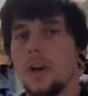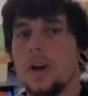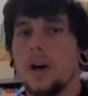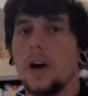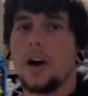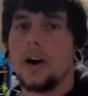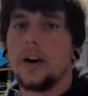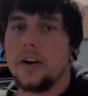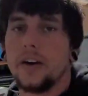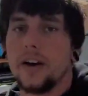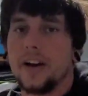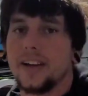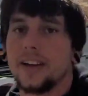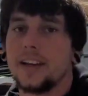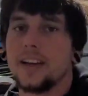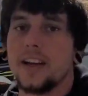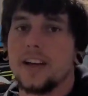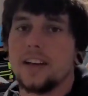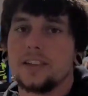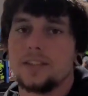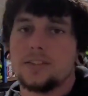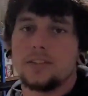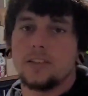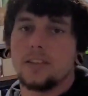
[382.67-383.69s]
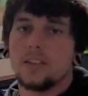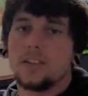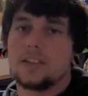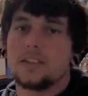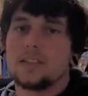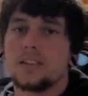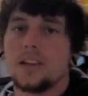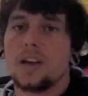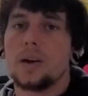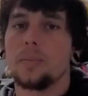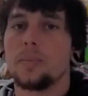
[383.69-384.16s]
Alright guys, so there's
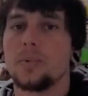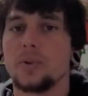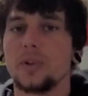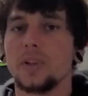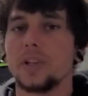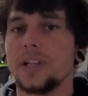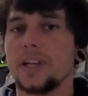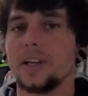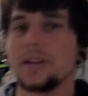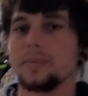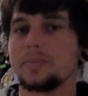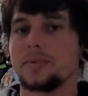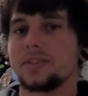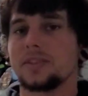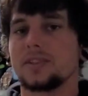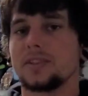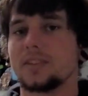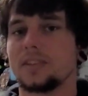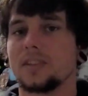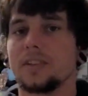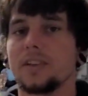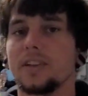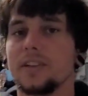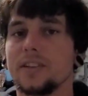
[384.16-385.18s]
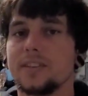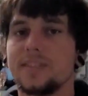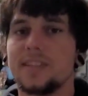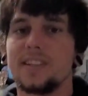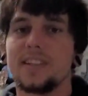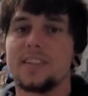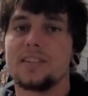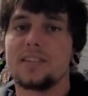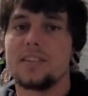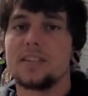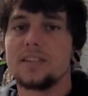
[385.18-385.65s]
a couple clips, little
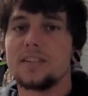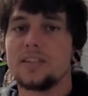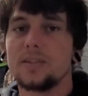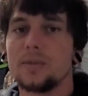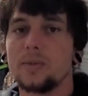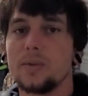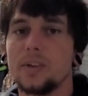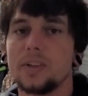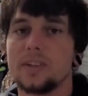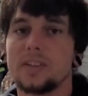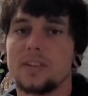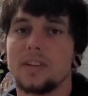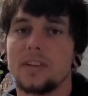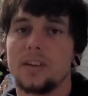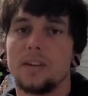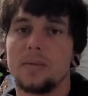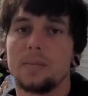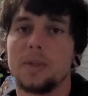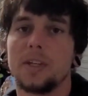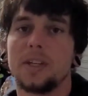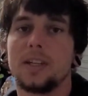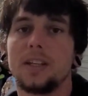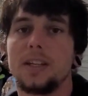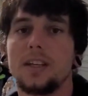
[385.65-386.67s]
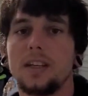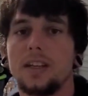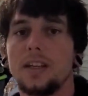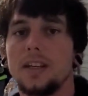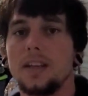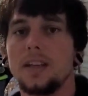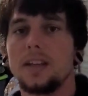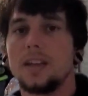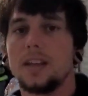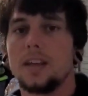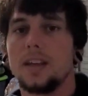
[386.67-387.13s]
teasers of what's coming.
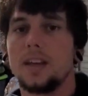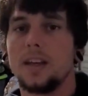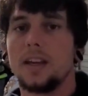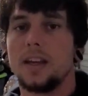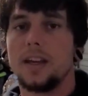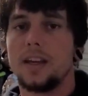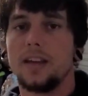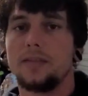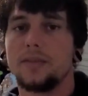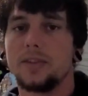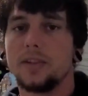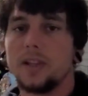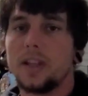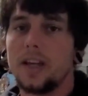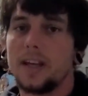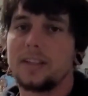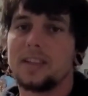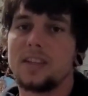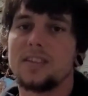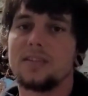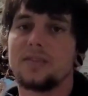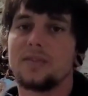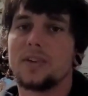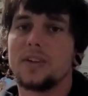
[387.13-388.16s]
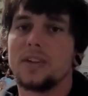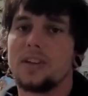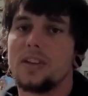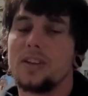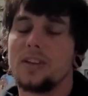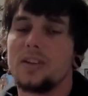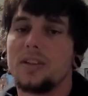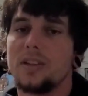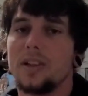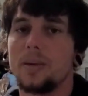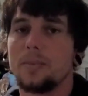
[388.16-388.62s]
And if you like this
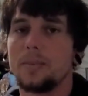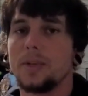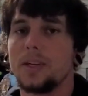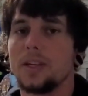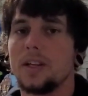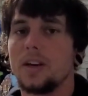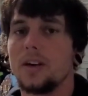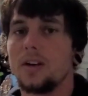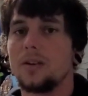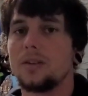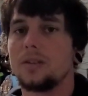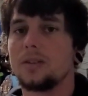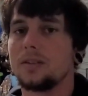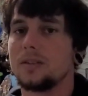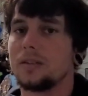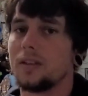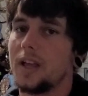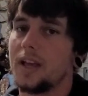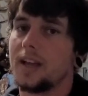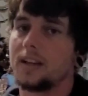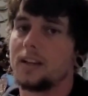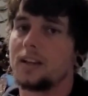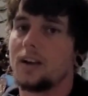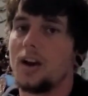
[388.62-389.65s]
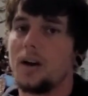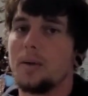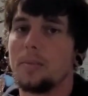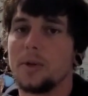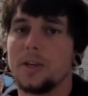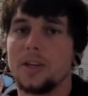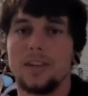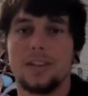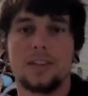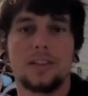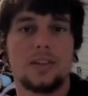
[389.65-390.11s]
video, let me know. Like,
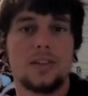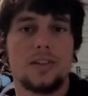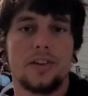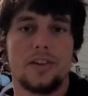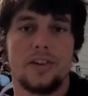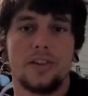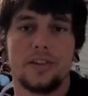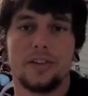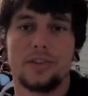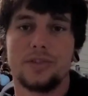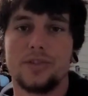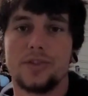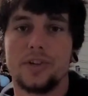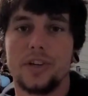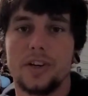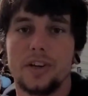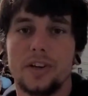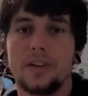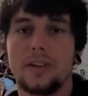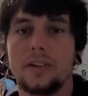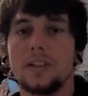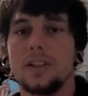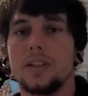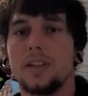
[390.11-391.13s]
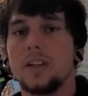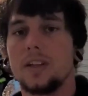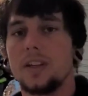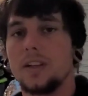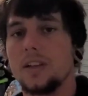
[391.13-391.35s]
comment, you know the drill.